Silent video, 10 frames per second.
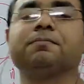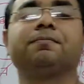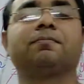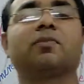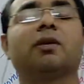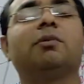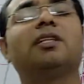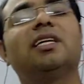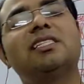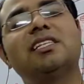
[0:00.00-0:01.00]

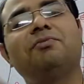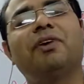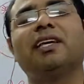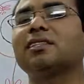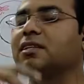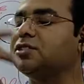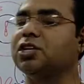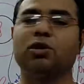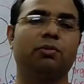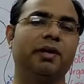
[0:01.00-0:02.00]
When this is a phase,
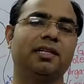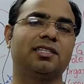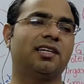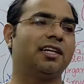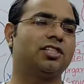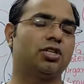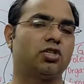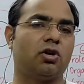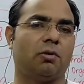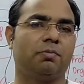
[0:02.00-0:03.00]
0 means it's a
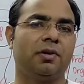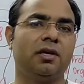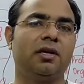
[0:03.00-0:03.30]
stop.